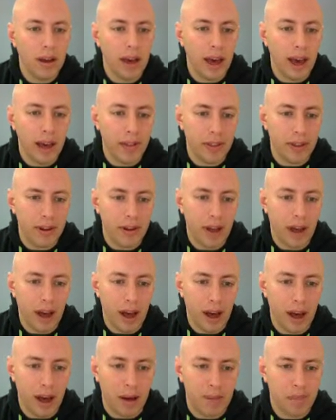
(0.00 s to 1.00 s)
At the
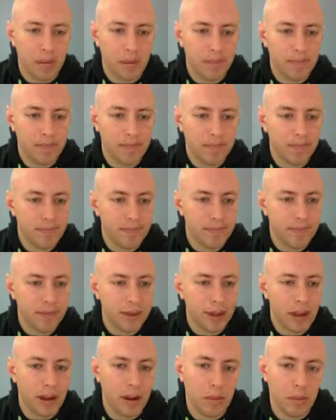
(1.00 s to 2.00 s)
top,
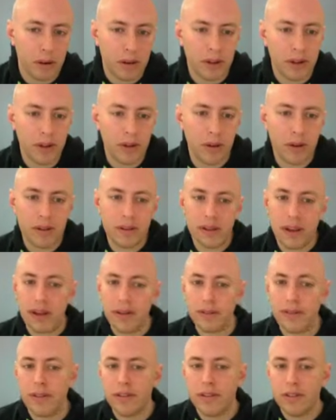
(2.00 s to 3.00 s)
number 2, it
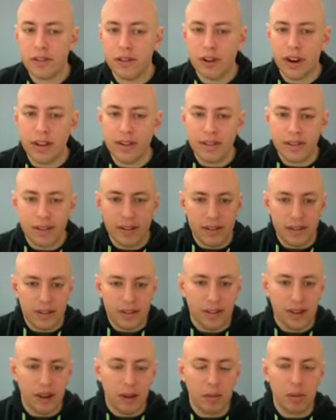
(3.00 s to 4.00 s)
says stressed
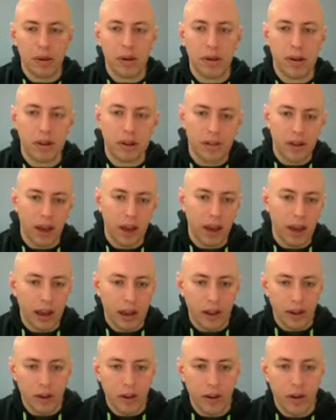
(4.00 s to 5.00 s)
syllables,
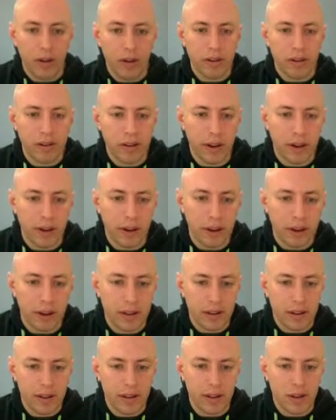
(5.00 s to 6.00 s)
and you'll notice there
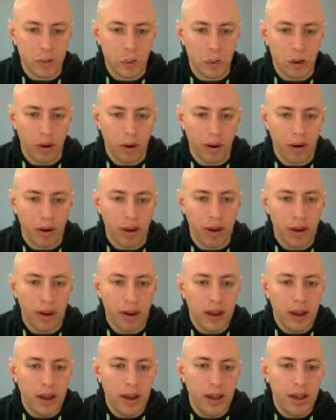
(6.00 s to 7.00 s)
is this word
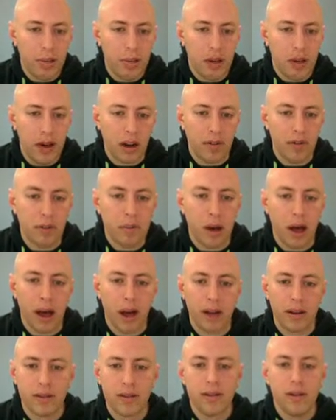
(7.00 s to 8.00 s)
in the middle of the
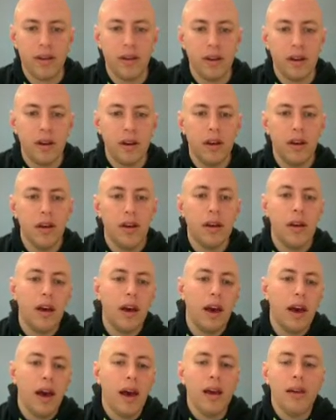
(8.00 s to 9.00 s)
box.
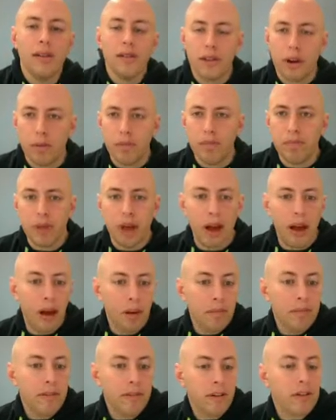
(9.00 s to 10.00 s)
So,
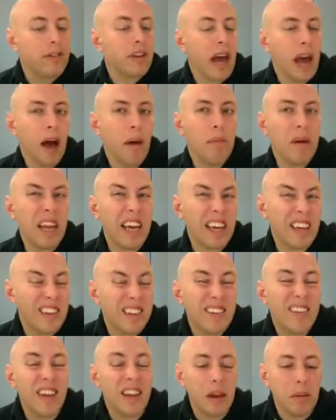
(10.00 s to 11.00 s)
first, how many
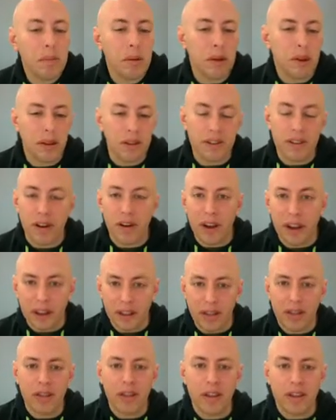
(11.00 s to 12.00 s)
syllables are
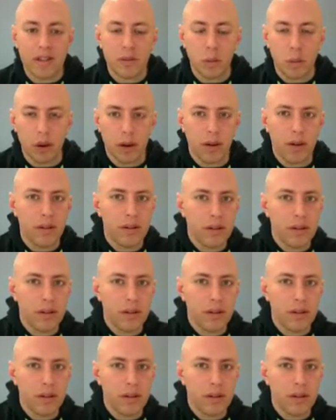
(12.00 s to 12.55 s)
in this word?